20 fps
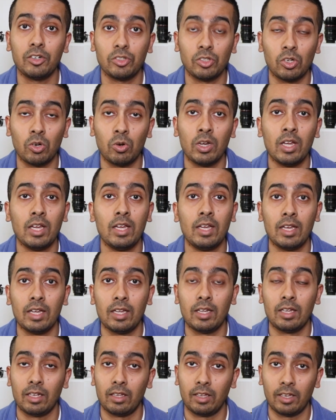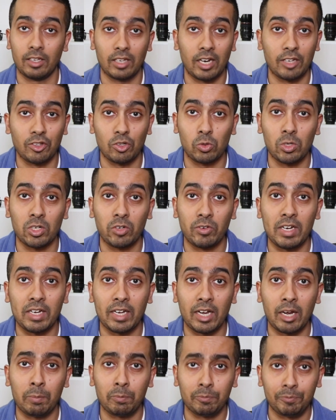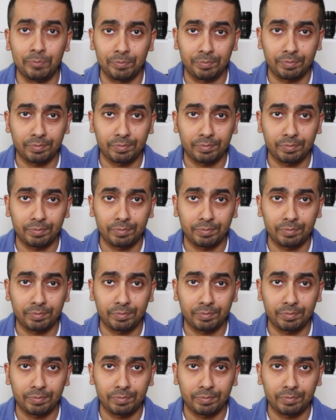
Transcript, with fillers: So as a quick recap,